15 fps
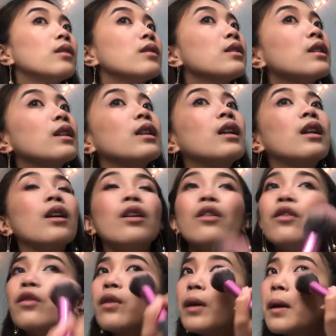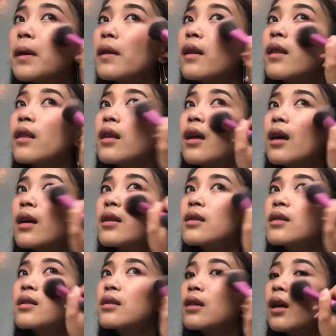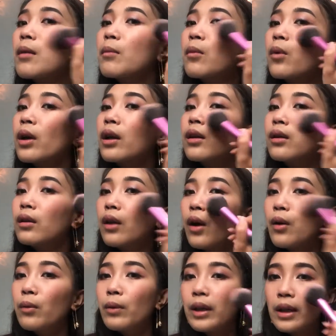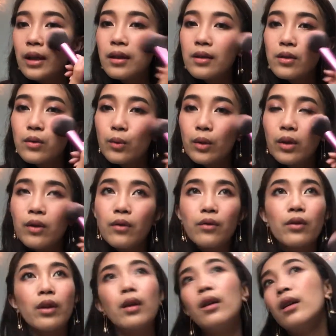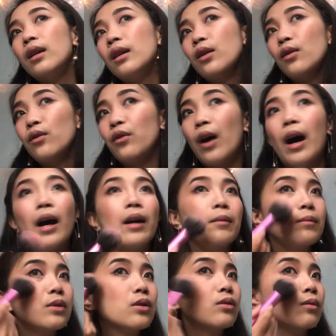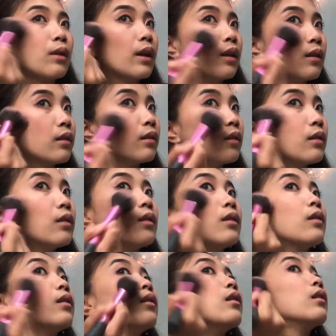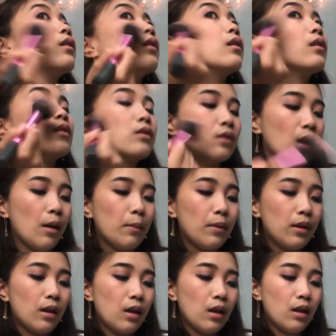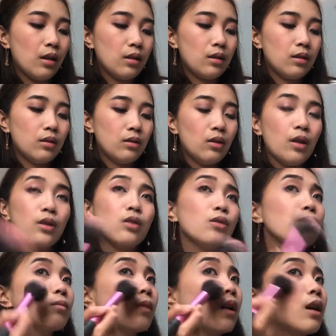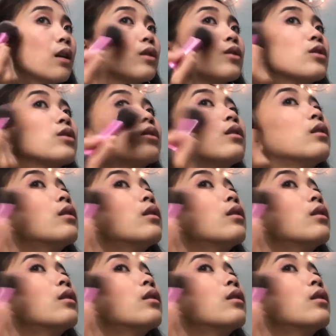to give this a more glowy sort of vibe to it. Top of that, not too much.